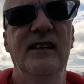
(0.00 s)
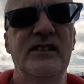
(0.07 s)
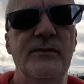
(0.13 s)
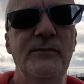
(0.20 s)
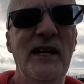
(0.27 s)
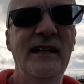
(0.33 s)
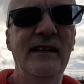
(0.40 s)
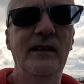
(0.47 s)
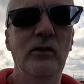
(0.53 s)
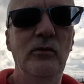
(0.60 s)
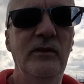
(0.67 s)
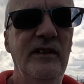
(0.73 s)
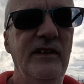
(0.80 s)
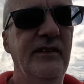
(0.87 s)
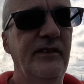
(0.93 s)
It's a man
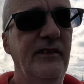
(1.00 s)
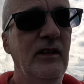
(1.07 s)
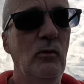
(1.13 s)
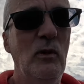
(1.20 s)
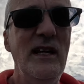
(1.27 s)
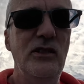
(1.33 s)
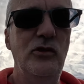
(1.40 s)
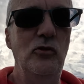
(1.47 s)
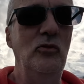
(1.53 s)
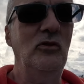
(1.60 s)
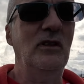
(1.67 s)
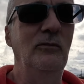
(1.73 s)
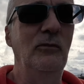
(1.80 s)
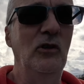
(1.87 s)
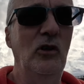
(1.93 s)
down there in a
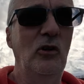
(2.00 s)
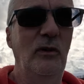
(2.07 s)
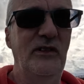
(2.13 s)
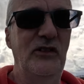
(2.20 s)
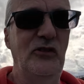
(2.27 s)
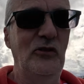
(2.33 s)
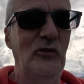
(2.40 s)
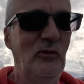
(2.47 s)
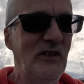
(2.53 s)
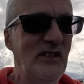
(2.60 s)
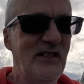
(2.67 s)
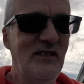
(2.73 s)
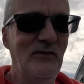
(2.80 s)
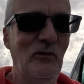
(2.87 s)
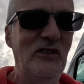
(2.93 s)
wetsuit. I'm not quite sure what
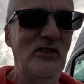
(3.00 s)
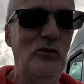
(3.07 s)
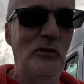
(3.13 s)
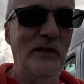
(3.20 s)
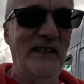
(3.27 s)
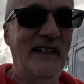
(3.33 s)
he's what he's doing.